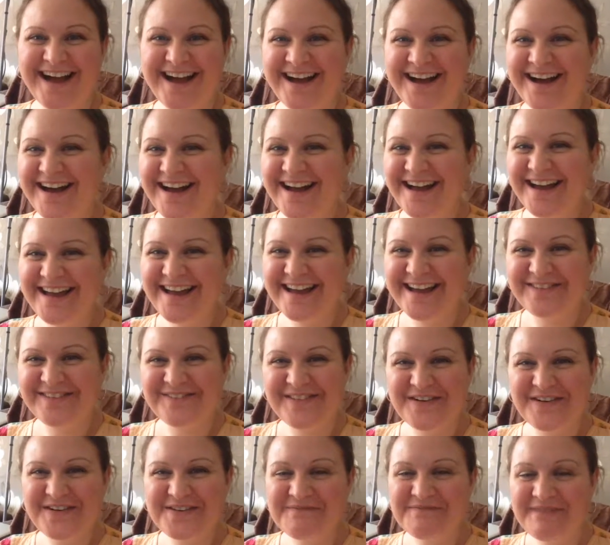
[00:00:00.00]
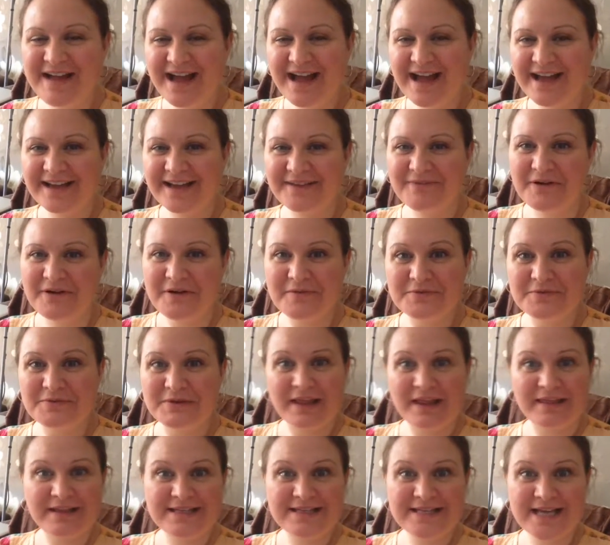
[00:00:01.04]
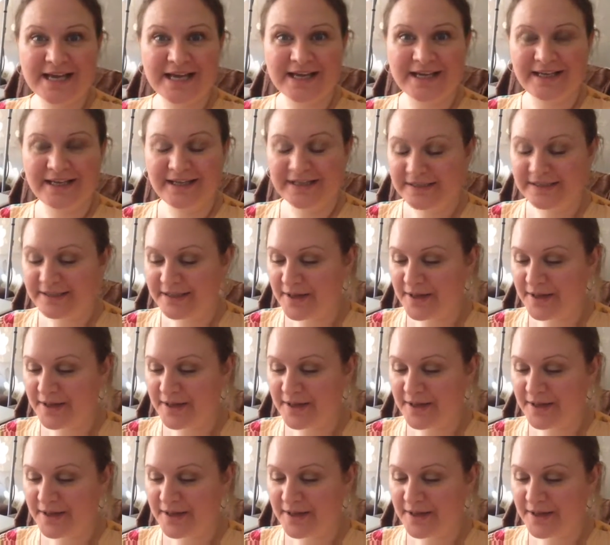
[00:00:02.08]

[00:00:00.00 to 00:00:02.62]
Hi, welcome back. Welcome to another day.